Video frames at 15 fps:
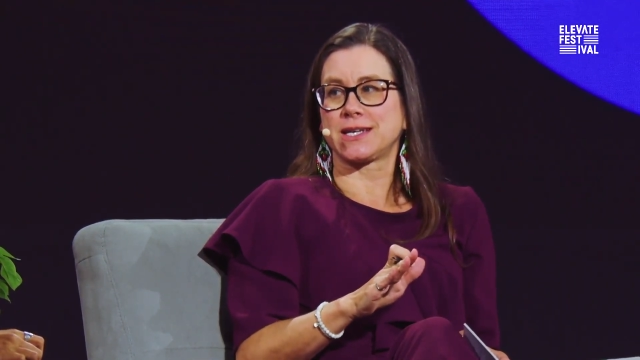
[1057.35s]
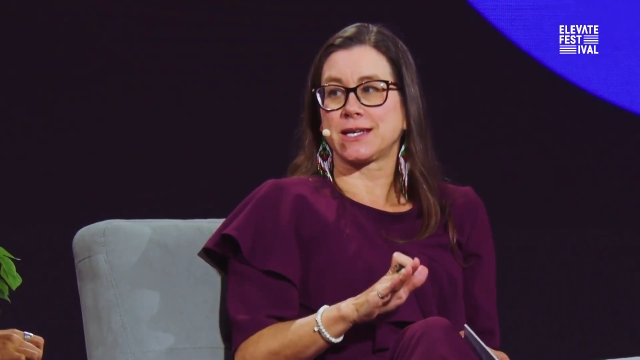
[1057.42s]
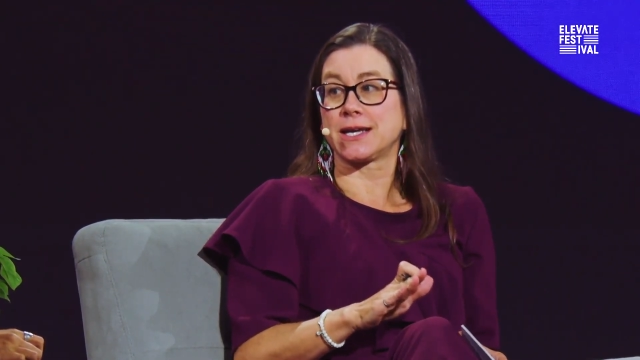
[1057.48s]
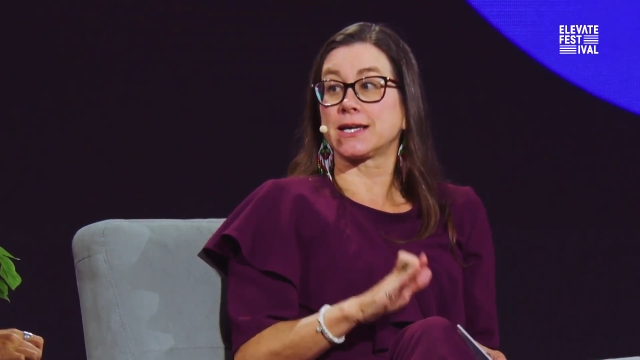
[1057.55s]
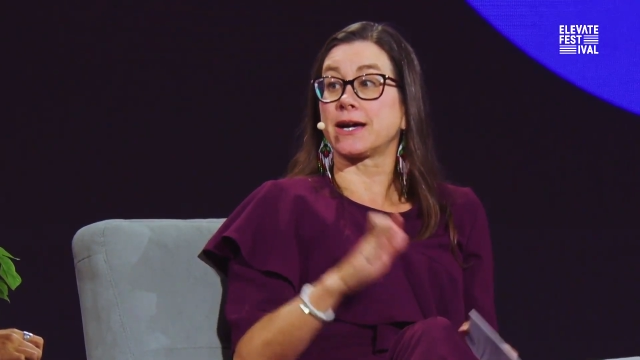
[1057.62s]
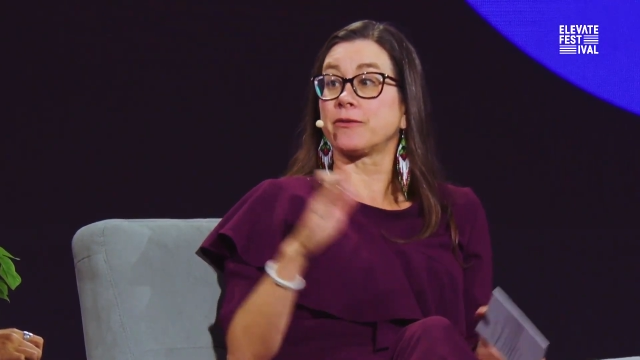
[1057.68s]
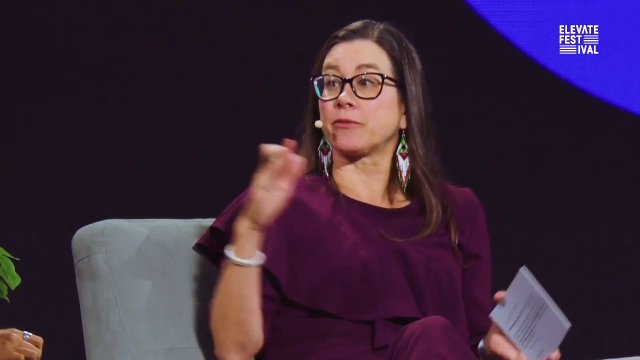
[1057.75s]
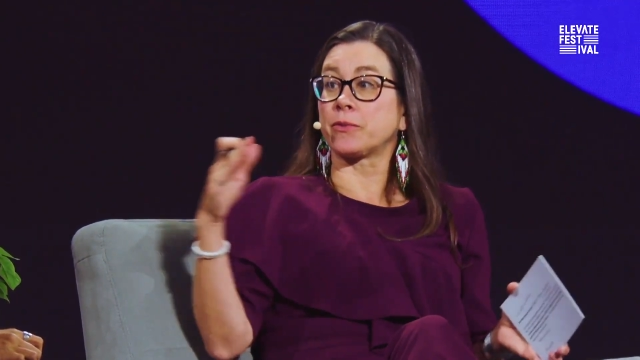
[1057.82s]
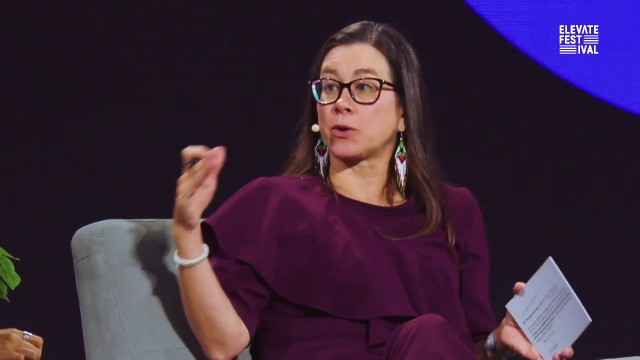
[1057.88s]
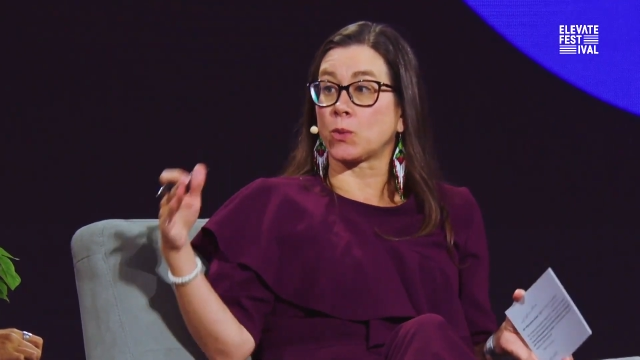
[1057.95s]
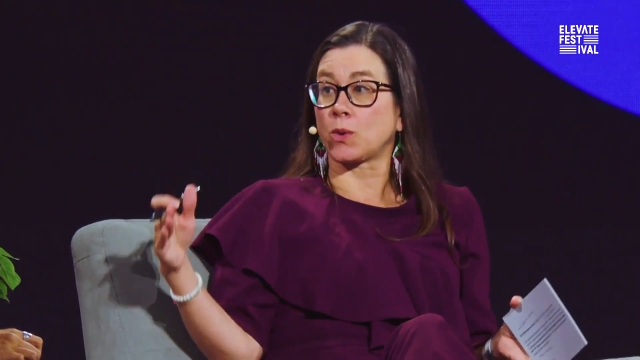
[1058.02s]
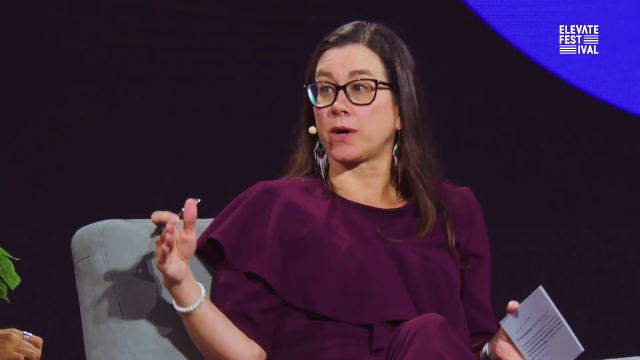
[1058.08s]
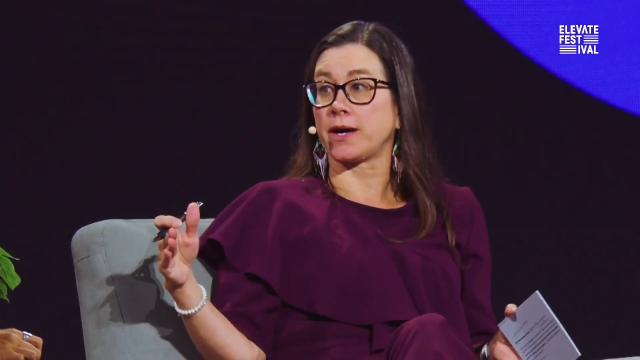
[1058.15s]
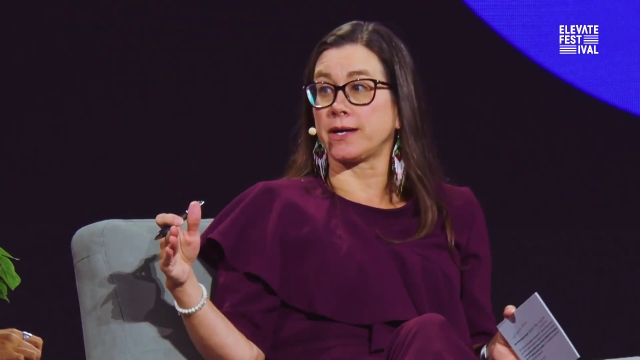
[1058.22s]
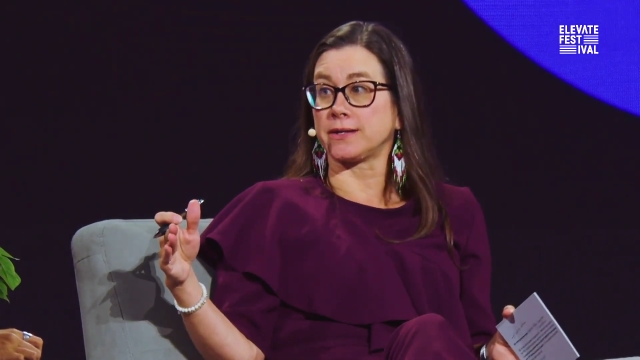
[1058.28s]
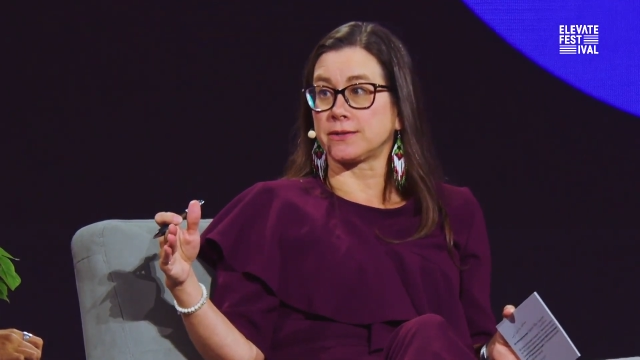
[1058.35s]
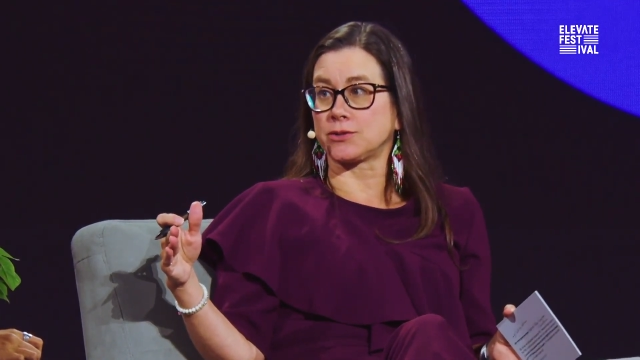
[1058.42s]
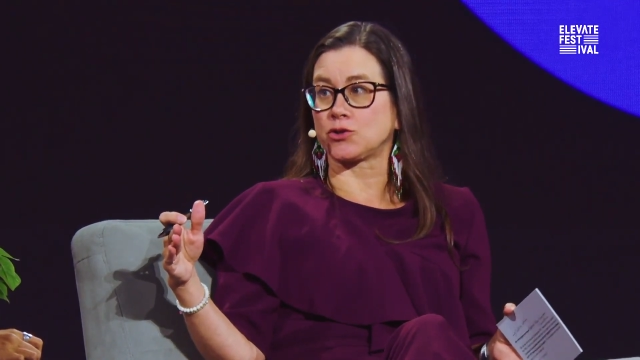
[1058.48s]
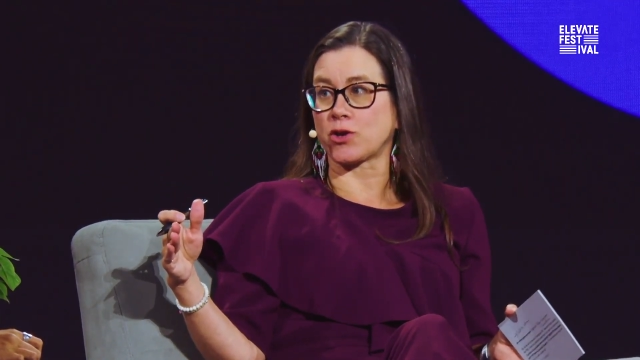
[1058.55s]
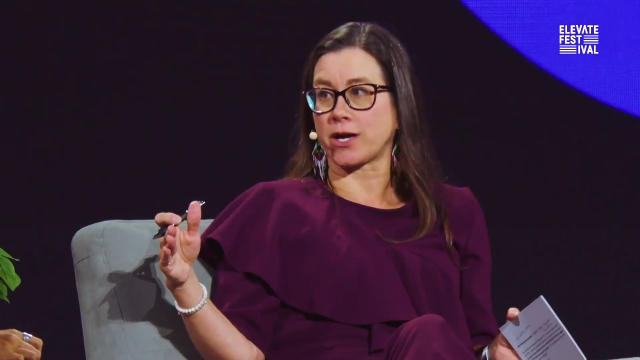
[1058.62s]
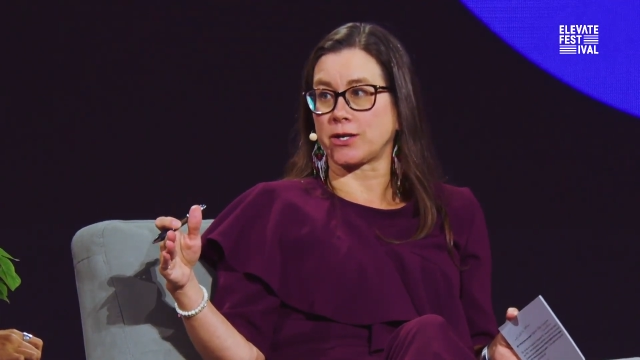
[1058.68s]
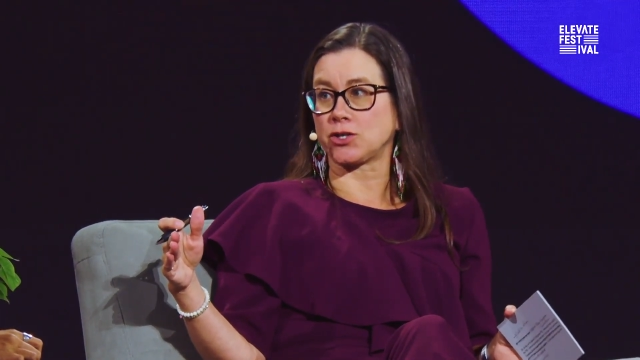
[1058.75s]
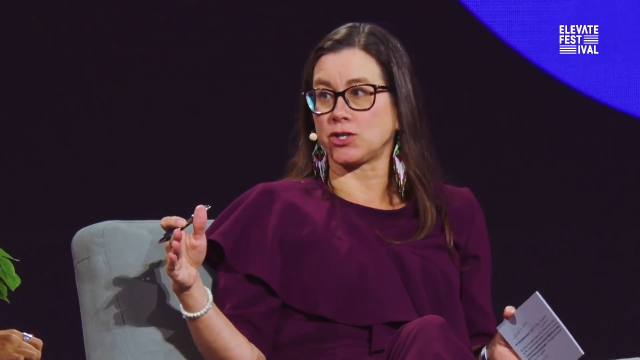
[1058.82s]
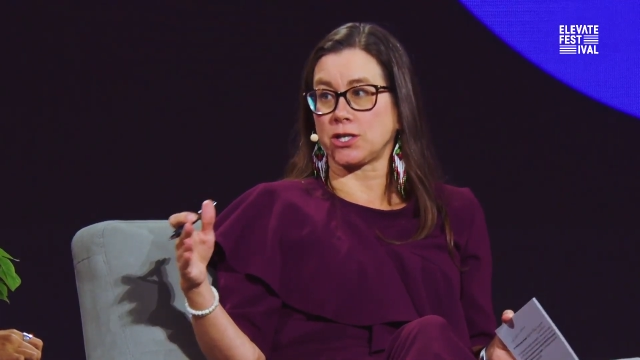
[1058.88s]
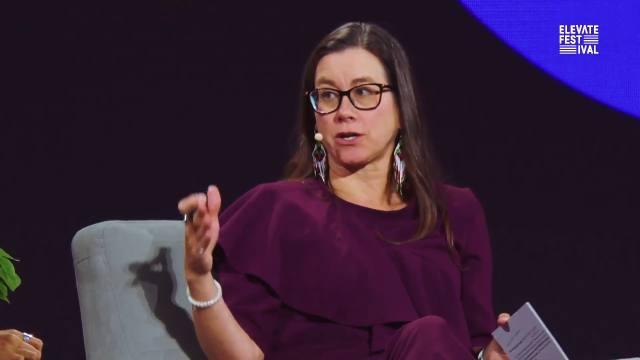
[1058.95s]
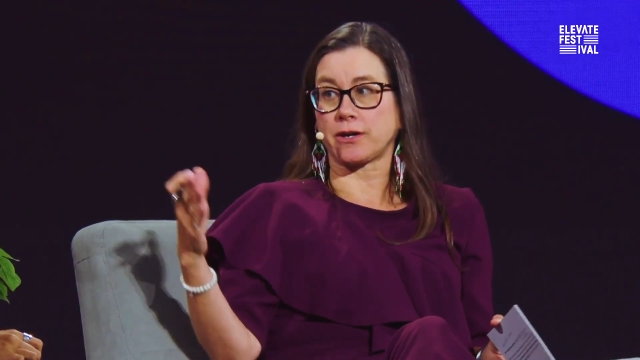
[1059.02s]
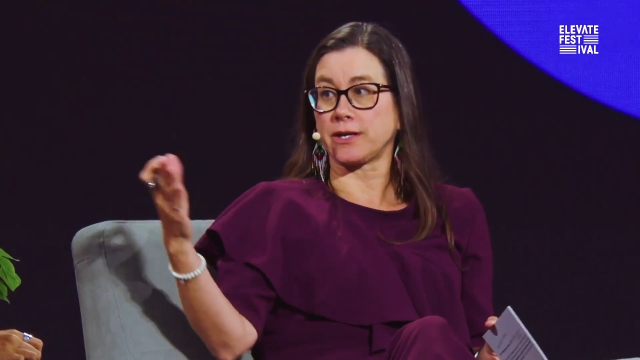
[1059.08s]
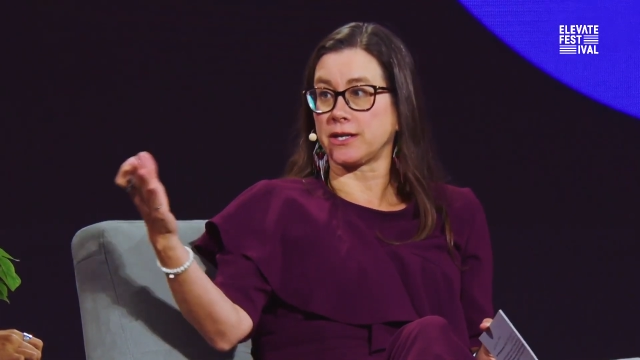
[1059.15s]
a government-wide strategy on